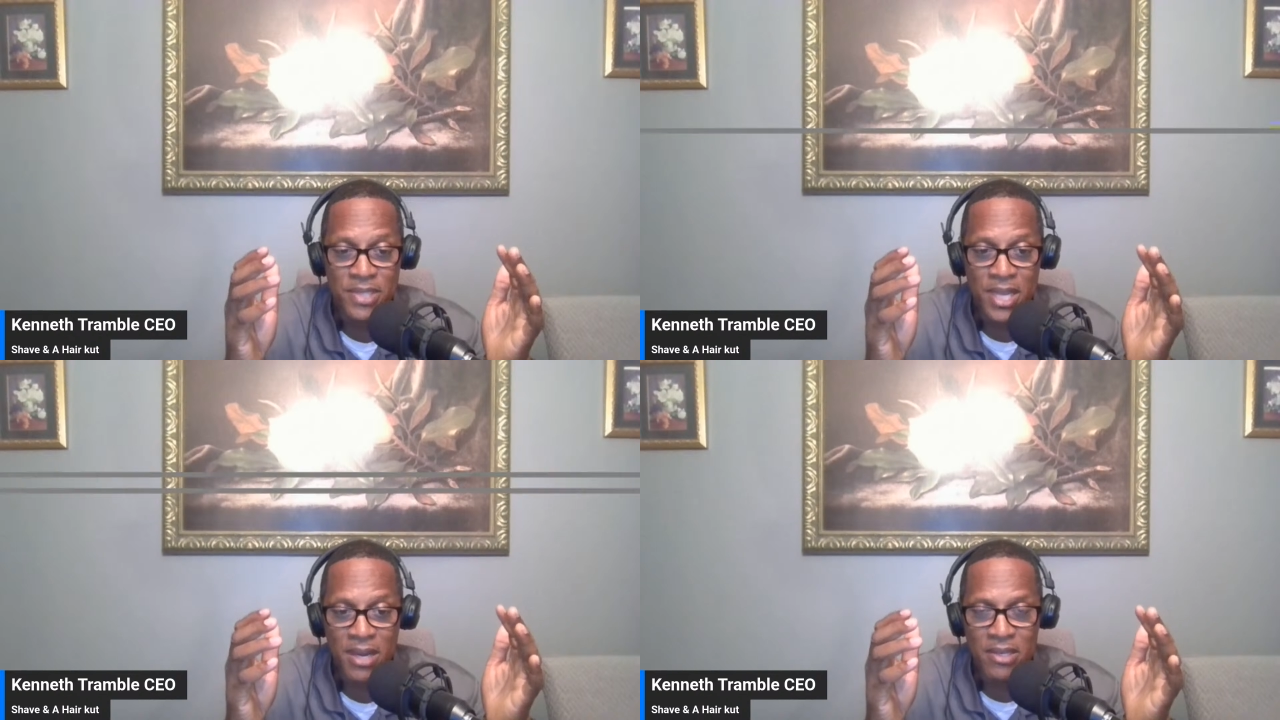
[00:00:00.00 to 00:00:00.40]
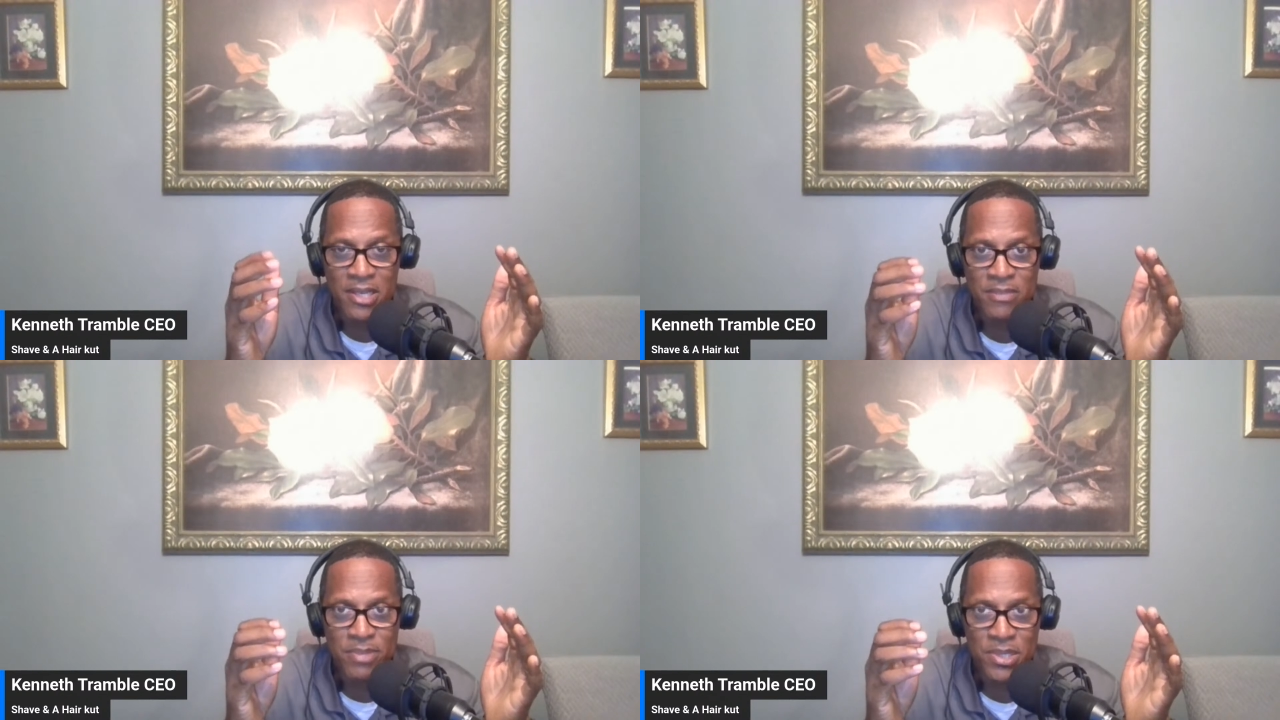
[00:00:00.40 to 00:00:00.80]
child
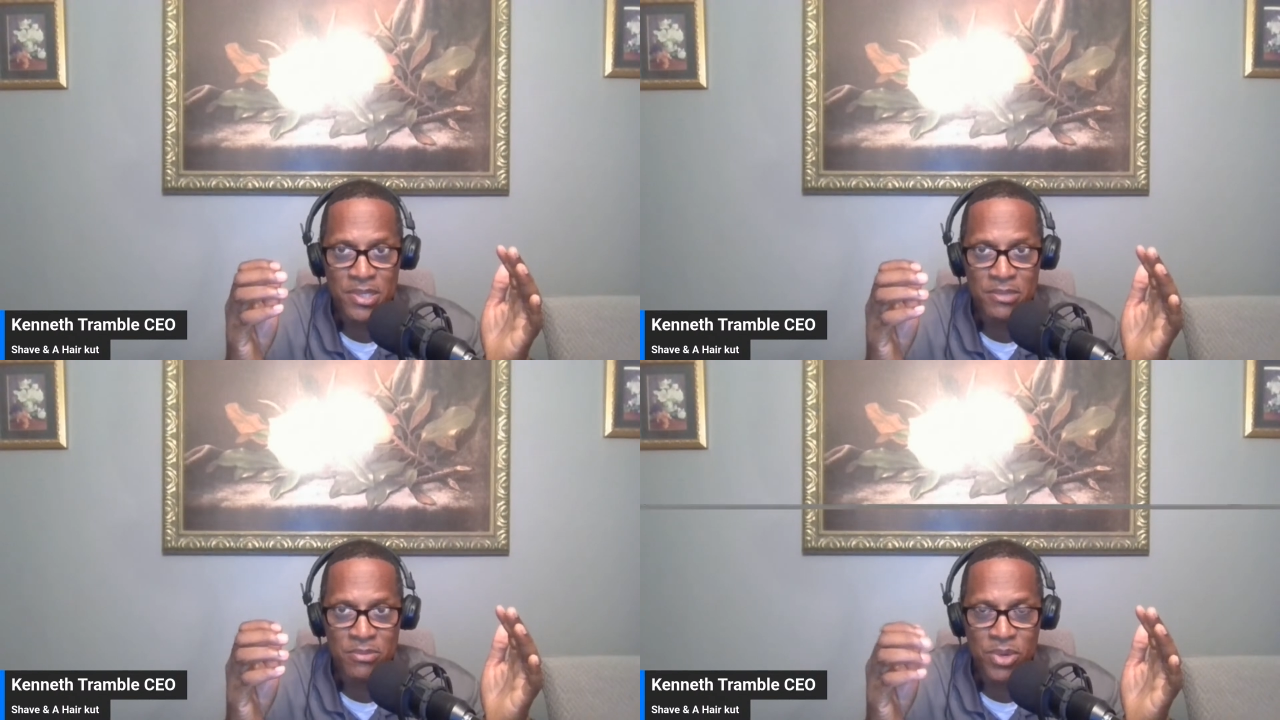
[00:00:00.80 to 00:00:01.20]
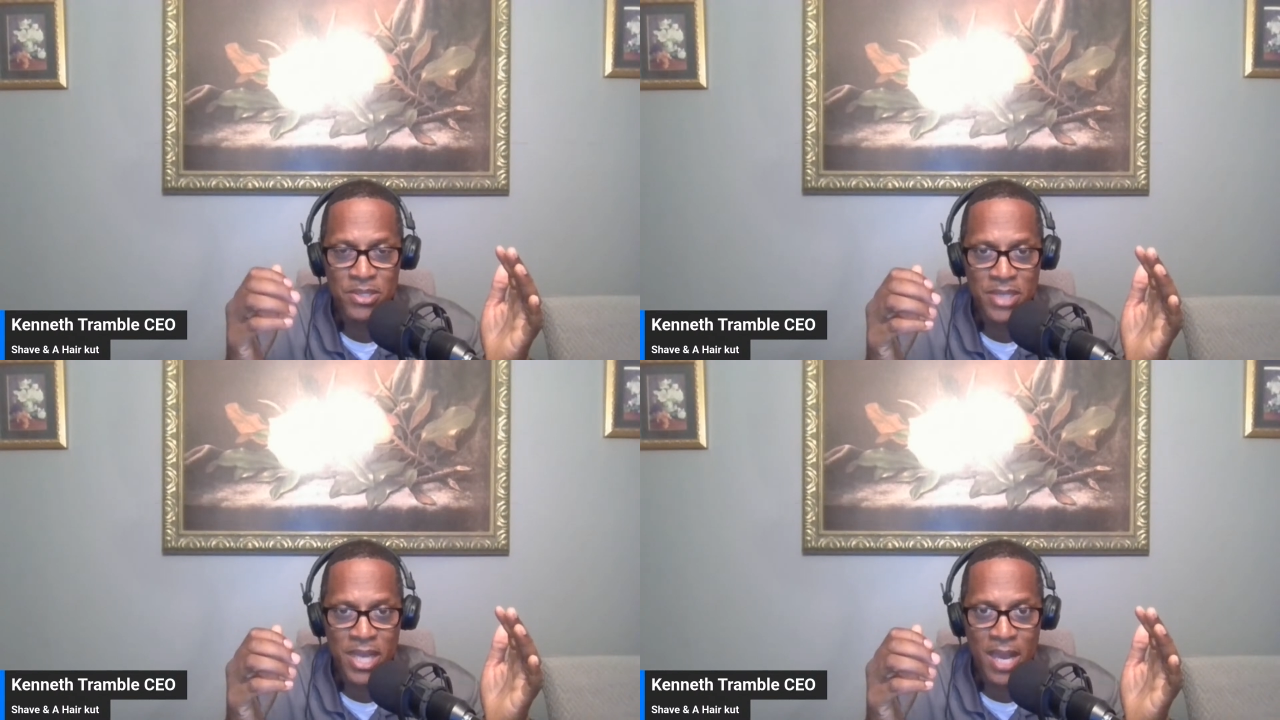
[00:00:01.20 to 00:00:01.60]
gets bullied
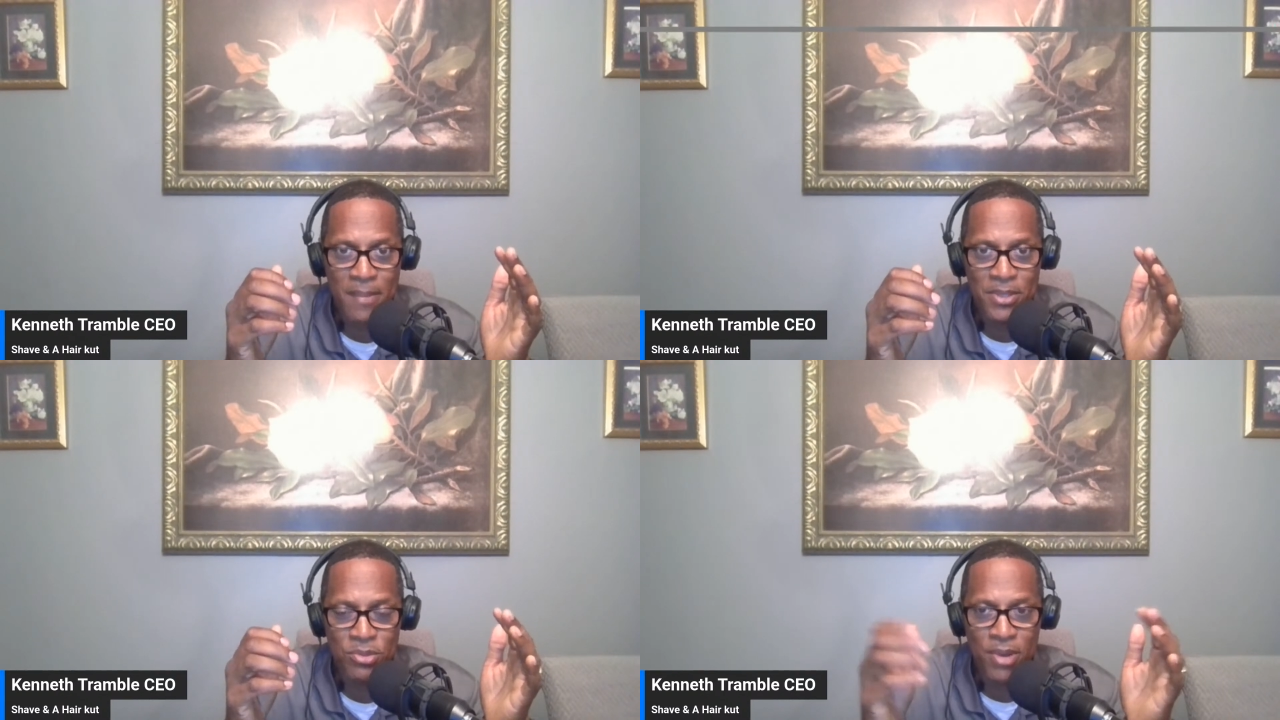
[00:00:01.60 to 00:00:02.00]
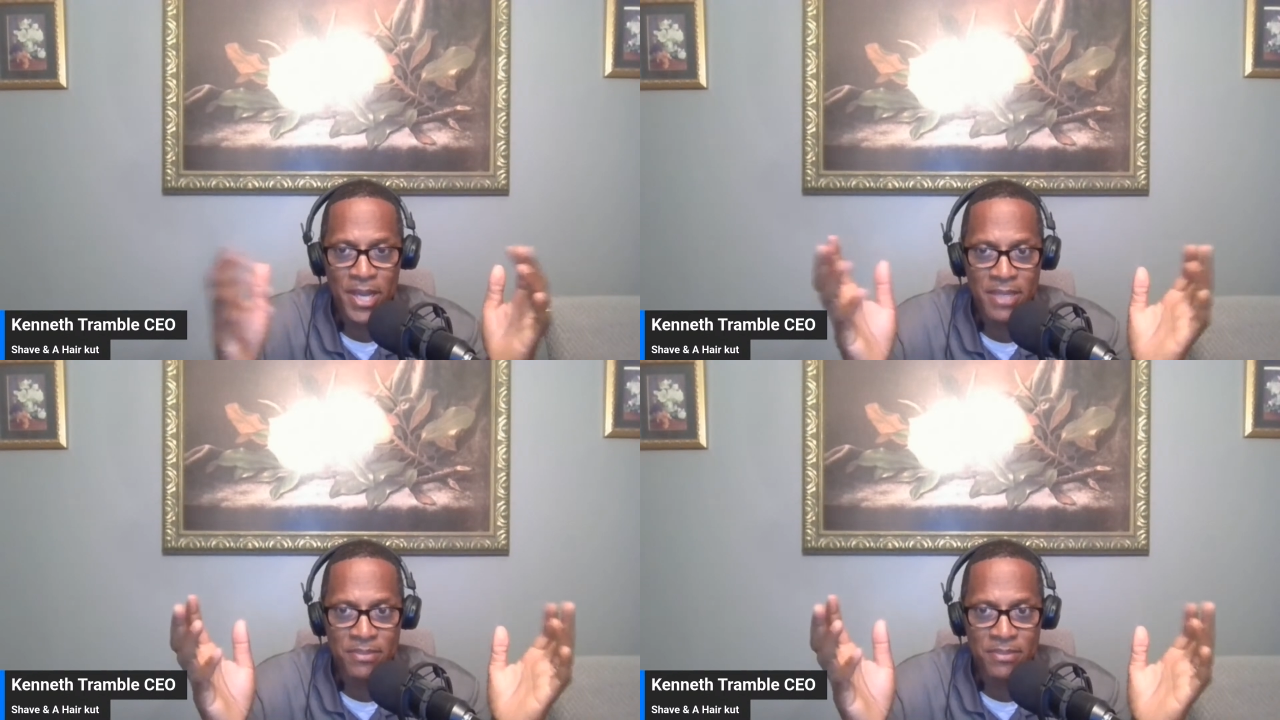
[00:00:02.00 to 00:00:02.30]
one time and you bring